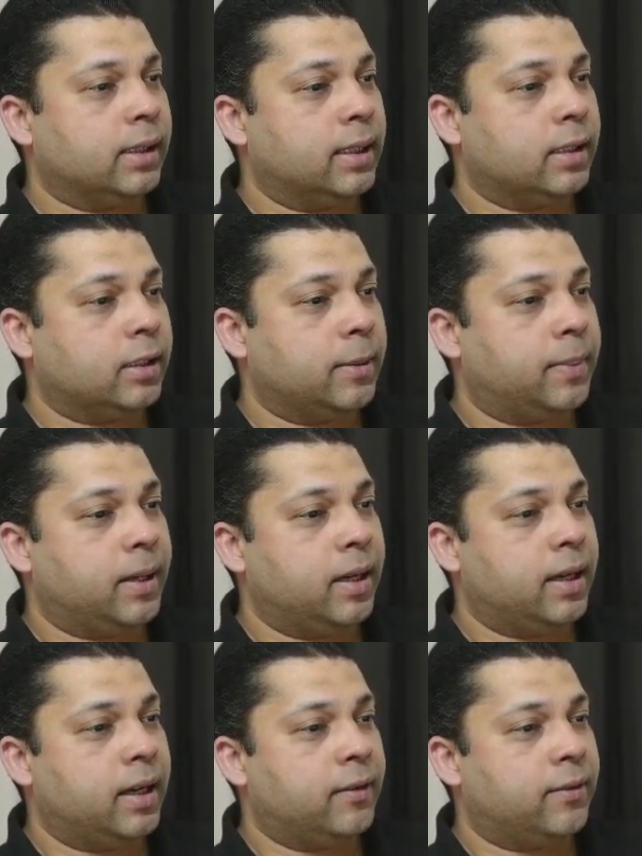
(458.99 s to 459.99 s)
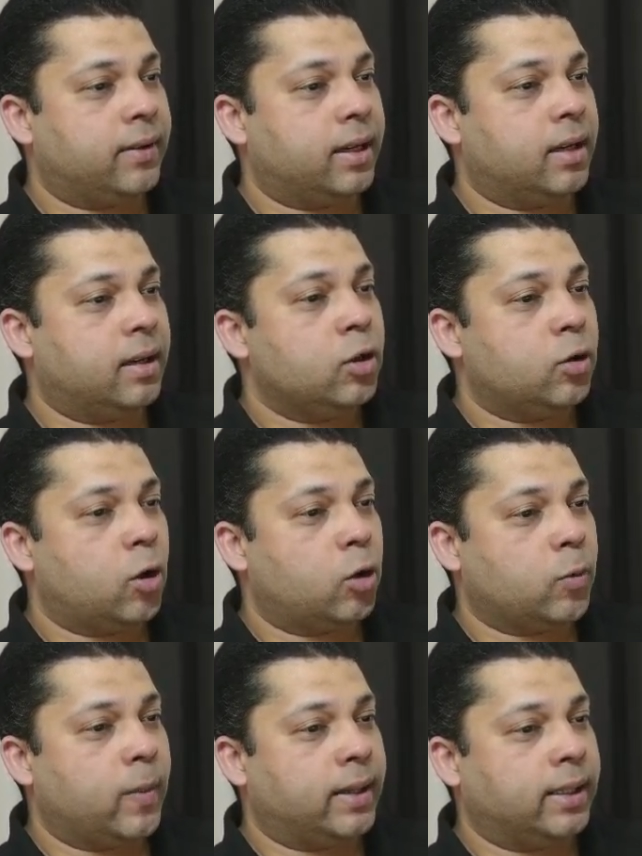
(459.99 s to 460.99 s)
it is typically configured to
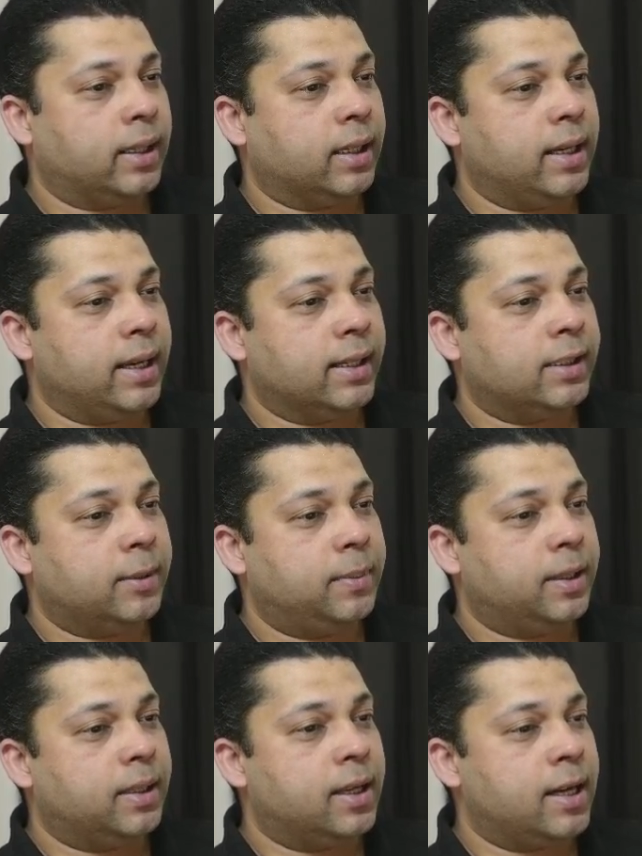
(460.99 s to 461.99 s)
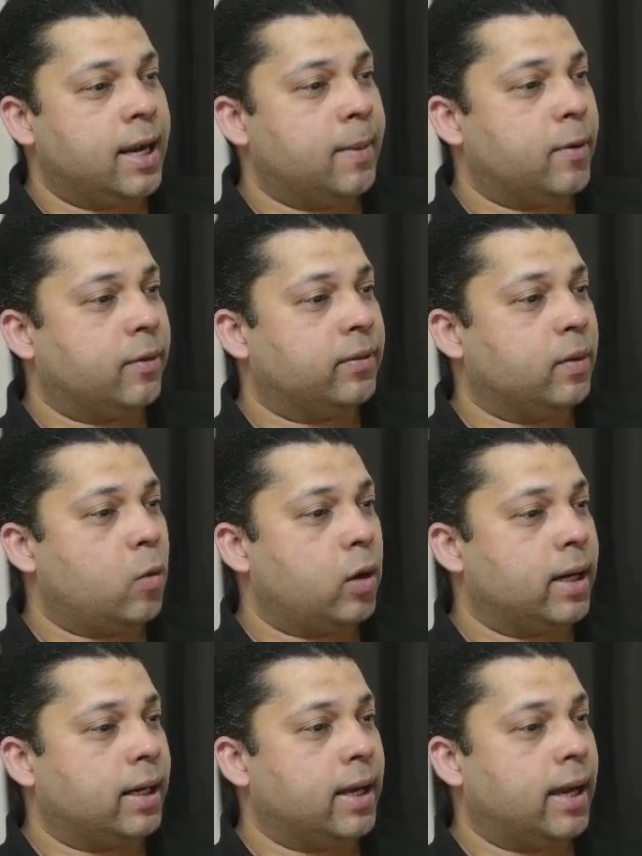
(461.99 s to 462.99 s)
automatically exhibit the name of the
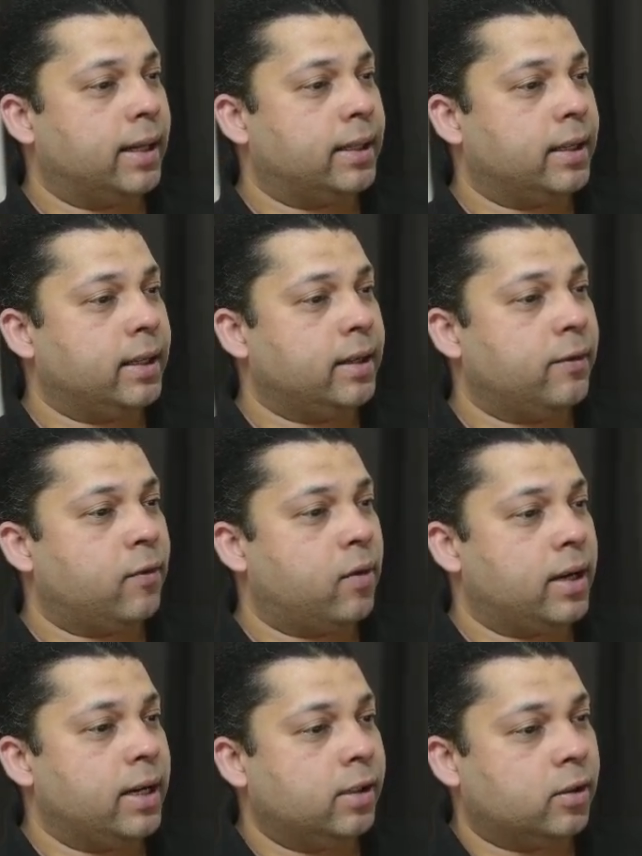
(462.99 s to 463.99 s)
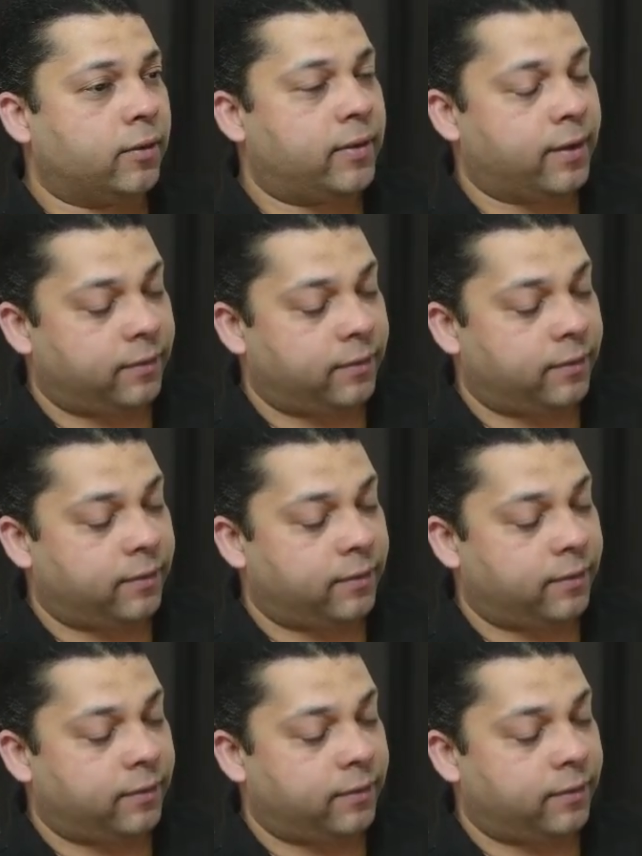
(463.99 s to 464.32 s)
working directory for ease of